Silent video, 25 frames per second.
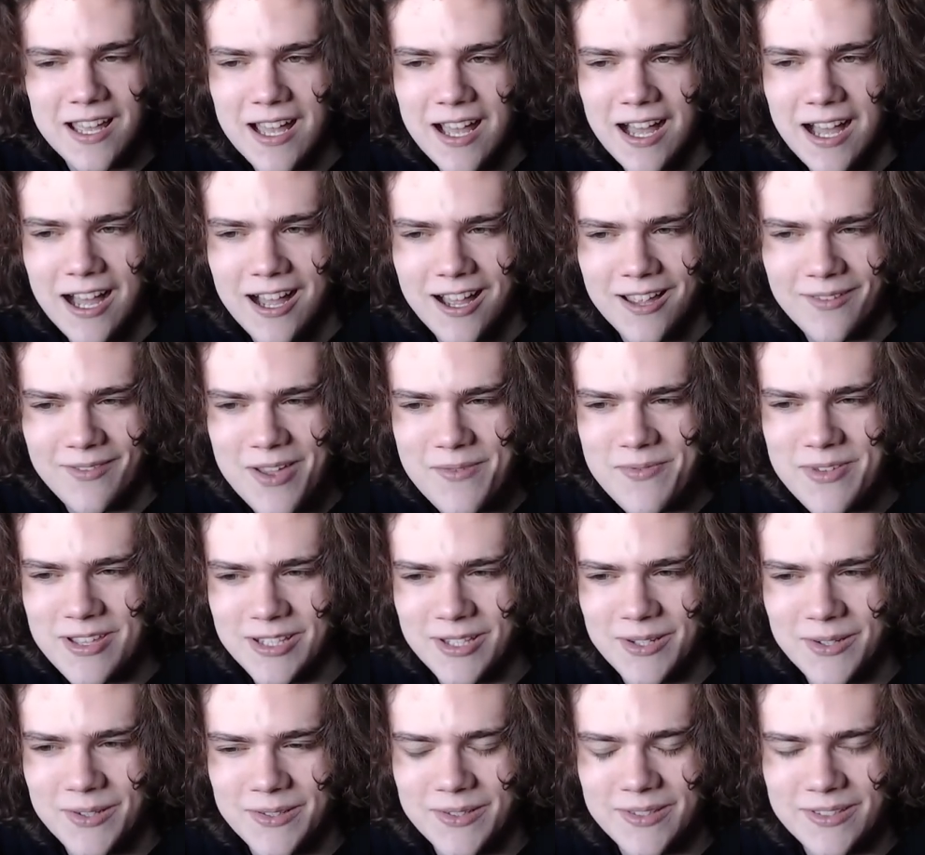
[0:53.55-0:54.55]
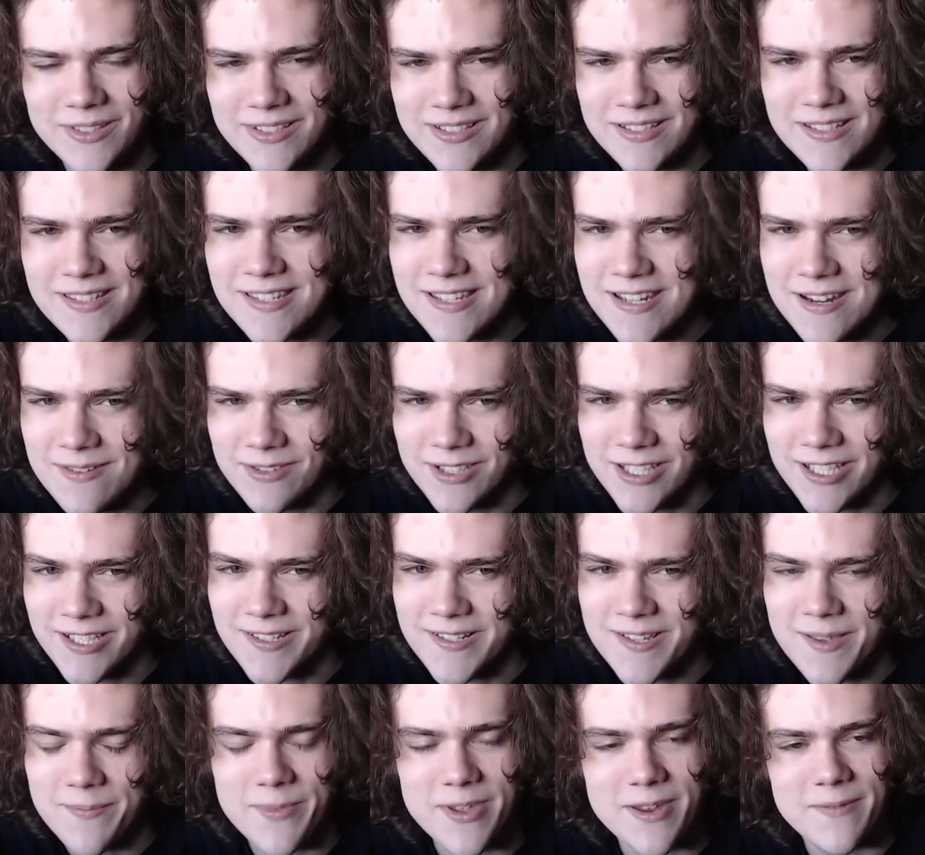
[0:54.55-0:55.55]
I might feel a little sniffly or
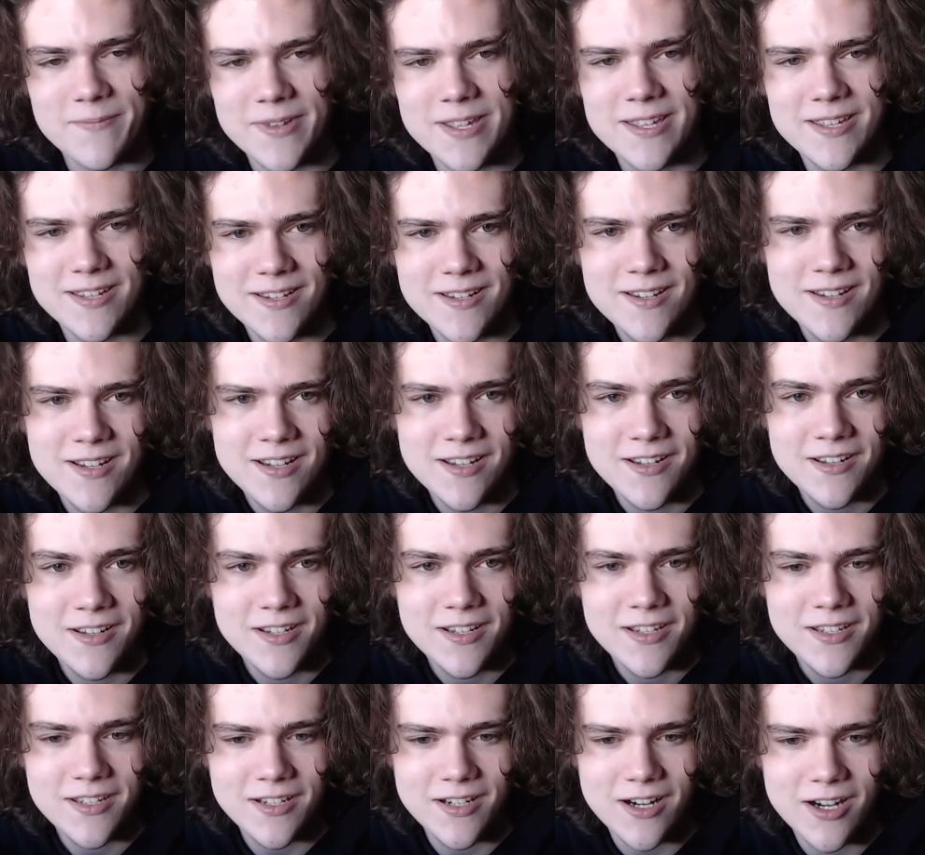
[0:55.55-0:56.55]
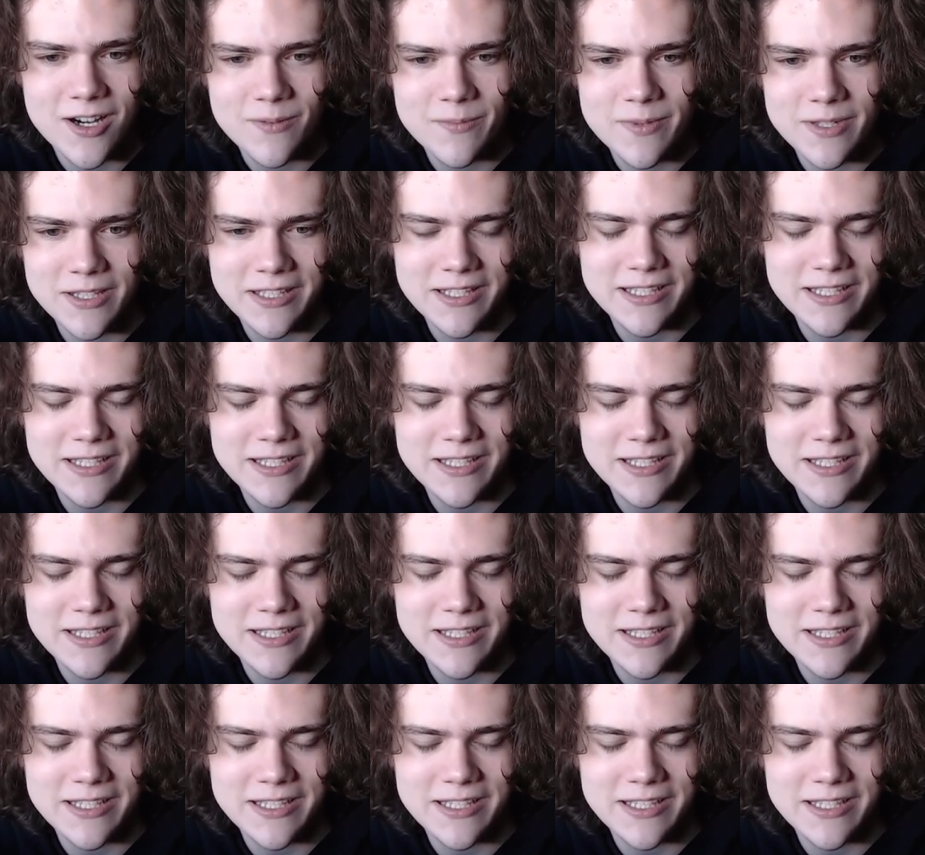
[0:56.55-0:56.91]
something, but, you know, I'll be, like,